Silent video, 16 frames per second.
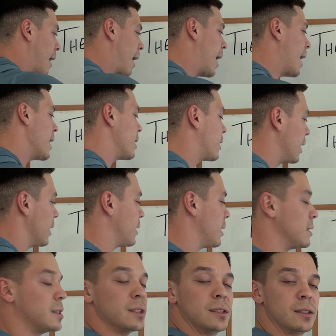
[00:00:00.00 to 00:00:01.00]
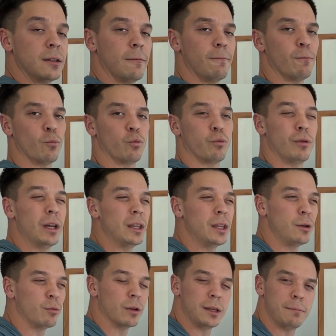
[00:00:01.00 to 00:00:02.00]
I think this is
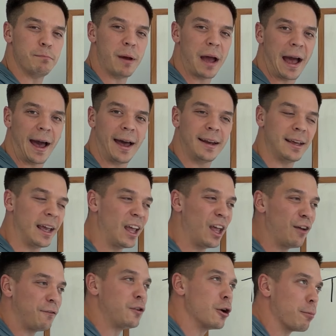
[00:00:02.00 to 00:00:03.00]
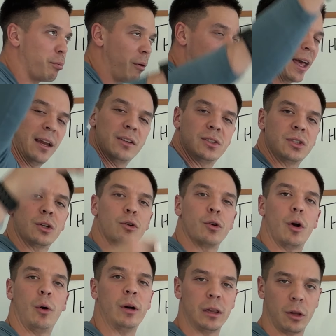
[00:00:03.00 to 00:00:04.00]
really, really bad if your plan is to
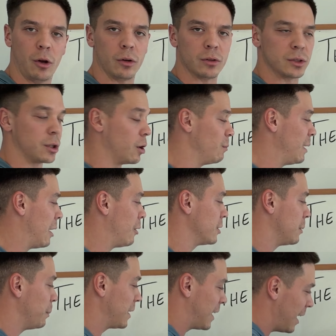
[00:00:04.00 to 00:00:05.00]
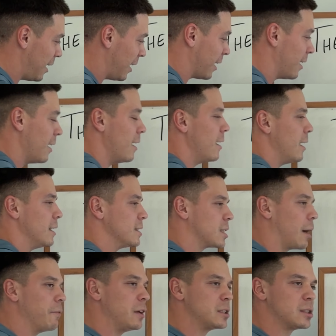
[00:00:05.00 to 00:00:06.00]
grow it long term. Now at the beginning, it's
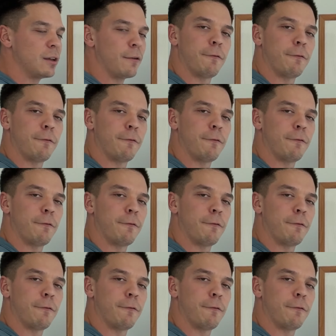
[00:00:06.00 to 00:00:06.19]
obviously